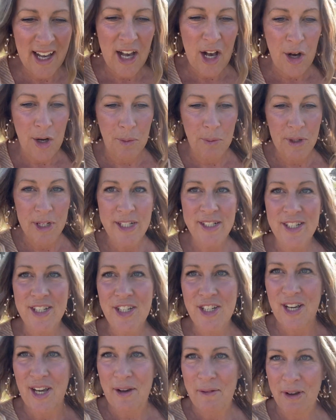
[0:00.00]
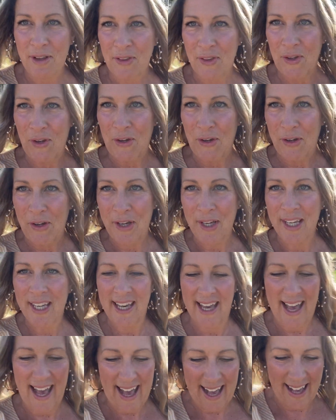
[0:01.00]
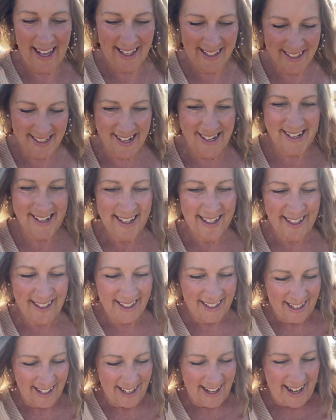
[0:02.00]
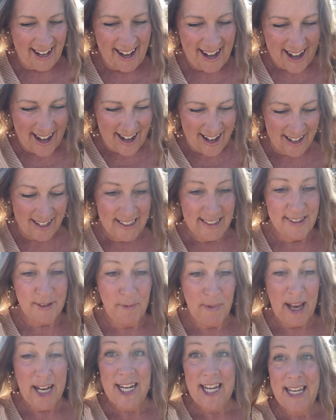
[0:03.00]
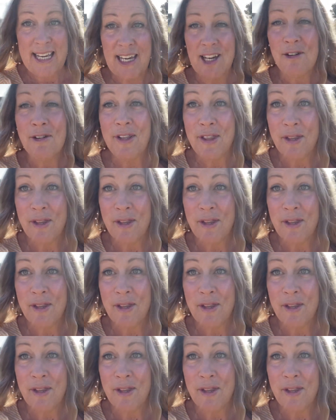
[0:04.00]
I wanted to share with you, and it's been a year in the